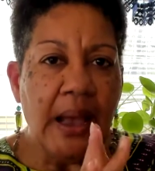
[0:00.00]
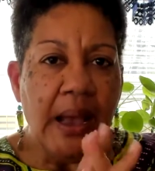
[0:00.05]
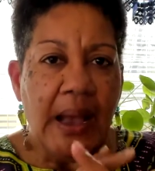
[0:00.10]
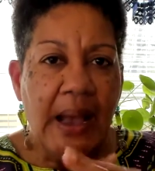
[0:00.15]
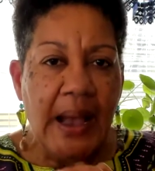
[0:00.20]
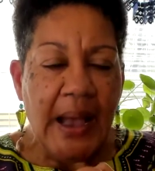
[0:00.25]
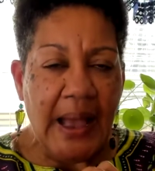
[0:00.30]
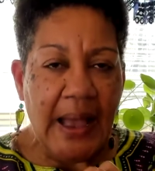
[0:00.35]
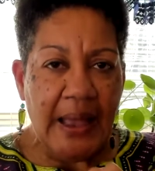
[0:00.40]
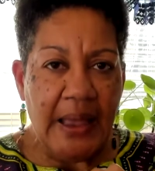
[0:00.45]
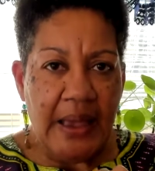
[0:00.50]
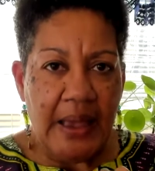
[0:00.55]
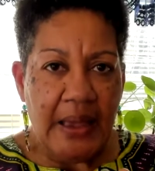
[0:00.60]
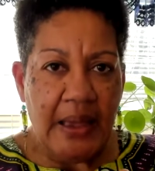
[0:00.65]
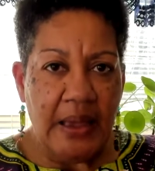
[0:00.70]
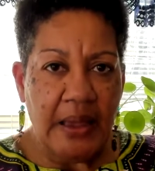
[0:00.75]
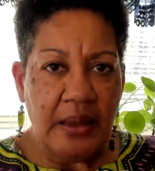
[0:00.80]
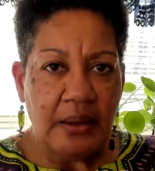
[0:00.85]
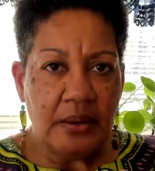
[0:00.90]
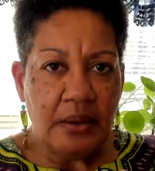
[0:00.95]
I
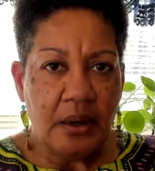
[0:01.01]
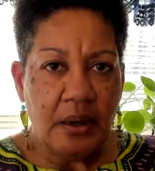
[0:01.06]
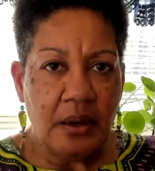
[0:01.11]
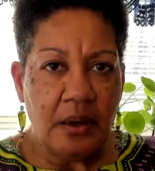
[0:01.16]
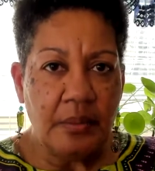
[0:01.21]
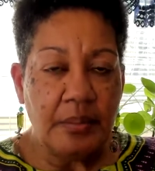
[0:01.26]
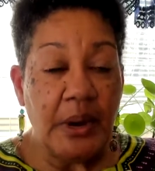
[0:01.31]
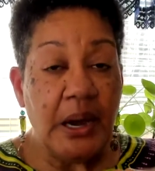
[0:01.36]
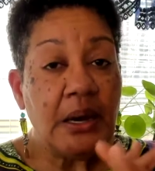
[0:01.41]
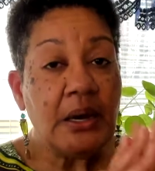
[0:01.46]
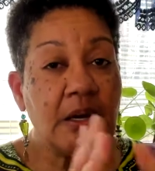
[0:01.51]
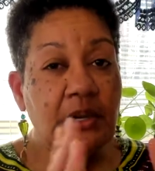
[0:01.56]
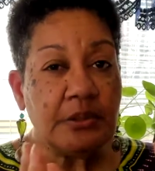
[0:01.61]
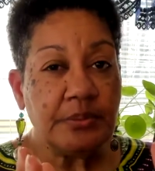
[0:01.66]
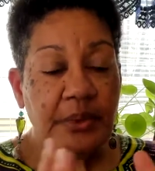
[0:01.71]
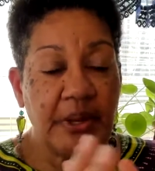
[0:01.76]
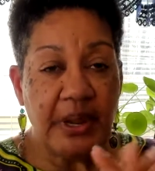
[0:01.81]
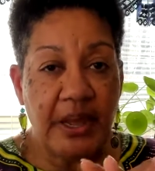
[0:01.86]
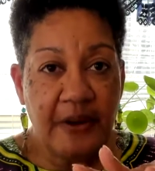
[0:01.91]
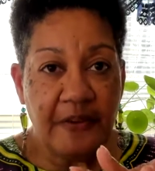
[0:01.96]
had, my
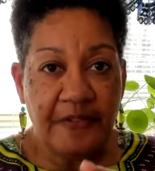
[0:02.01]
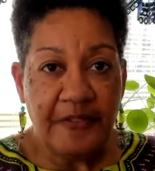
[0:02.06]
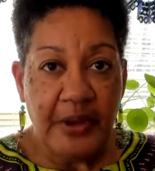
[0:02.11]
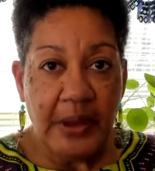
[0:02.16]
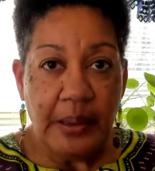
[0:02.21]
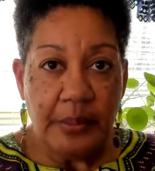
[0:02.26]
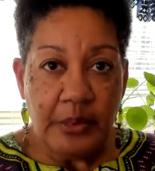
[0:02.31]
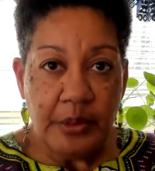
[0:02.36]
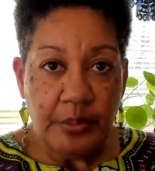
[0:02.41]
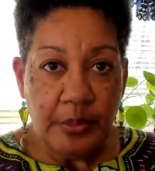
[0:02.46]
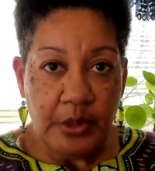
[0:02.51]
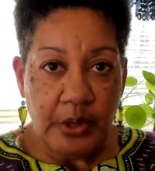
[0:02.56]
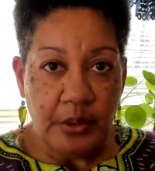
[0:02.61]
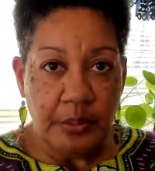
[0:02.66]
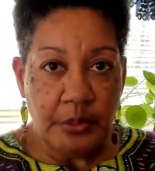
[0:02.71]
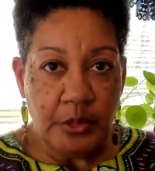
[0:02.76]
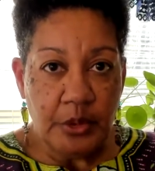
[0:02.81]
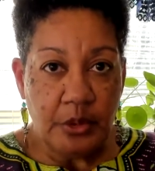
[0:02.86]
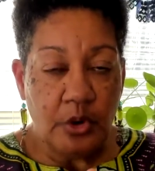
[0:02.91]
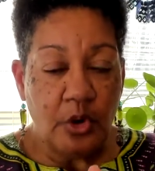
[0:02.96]
husband had a family
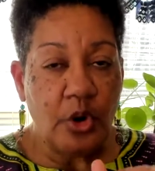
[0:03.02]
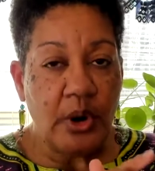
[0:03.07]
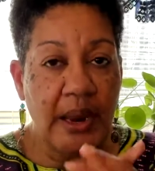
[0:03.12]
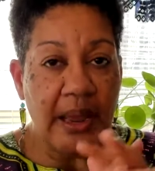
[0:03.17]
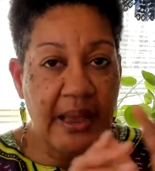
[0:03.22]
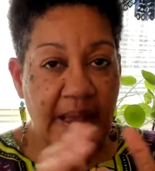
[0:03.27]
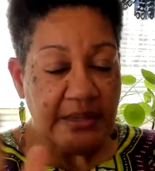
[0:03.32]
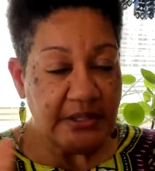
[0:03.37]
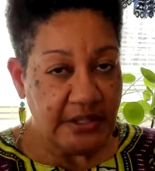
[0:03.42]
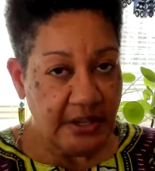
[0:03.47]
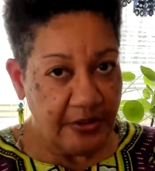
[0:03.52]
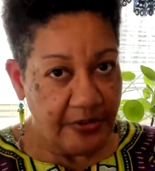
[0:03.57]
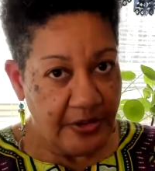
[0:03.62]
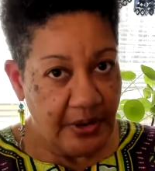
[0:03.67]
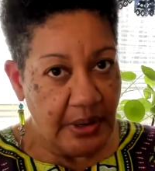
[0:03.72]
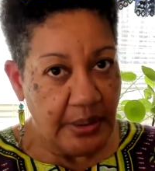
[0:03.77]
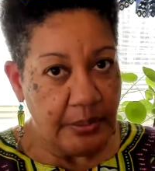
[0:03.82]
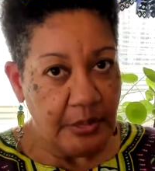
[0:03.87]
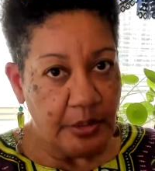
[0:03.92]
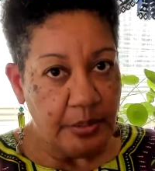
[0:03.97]
member, or has a
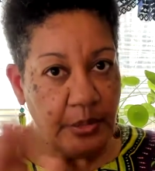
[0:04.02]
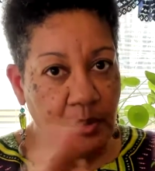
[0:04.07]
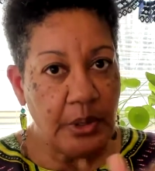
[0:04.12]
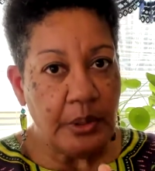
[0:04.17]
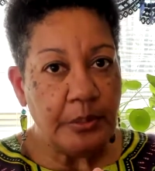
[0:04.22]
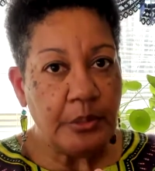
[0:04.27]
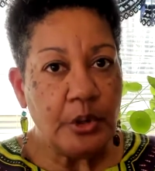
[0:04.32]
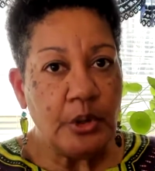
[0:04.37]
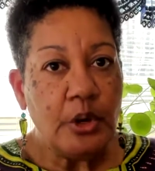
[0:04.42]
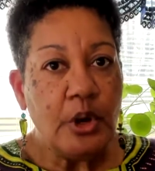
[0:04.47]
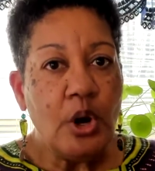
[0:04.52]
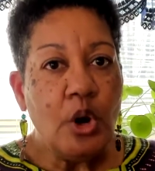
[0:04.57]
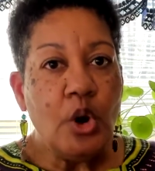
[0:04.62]
family member,